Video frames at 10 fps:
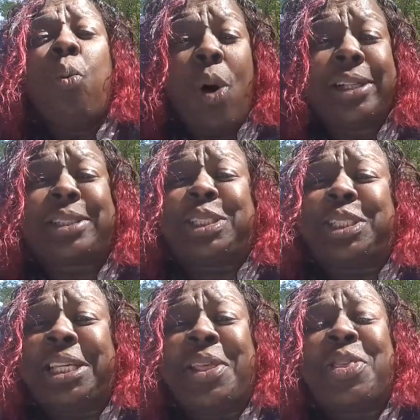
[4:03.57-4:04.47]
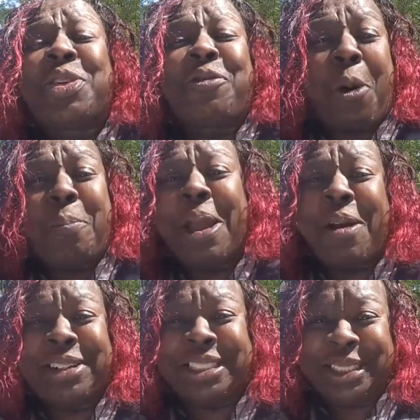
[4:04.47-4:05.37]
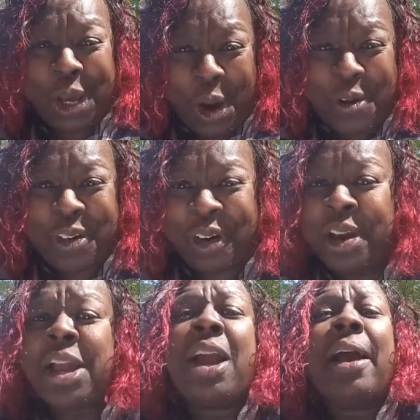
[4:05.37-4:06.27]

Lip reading: once the forbearance is over,